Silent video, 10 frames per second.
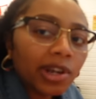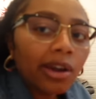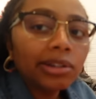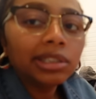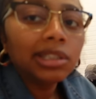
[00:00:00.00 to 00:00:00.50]

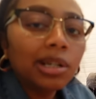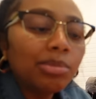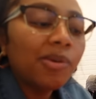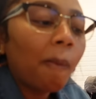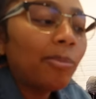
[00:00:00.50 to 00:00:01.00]
Shout out to
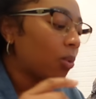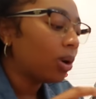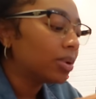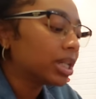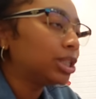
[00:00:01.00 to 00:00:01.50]
hubby.
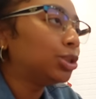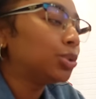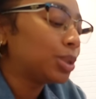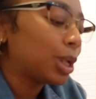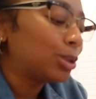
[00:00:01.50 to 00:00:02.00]
What would I do
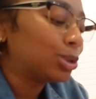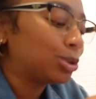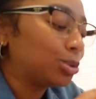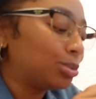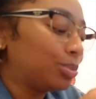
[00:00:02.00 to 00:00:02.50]
without
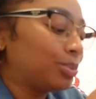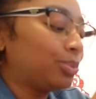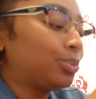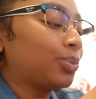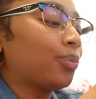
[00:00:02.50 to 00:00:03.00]
you?
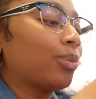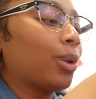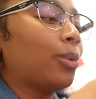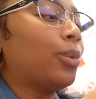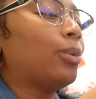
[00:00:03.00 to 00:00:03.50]

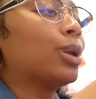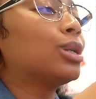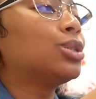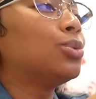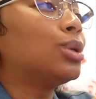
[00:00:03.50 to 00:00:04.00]
What would
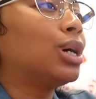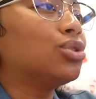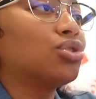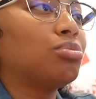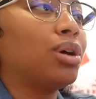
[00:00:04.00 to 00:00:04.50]
I do
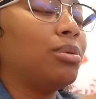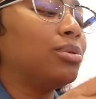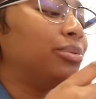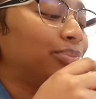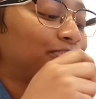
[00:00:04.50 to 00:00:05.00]
without you, baby?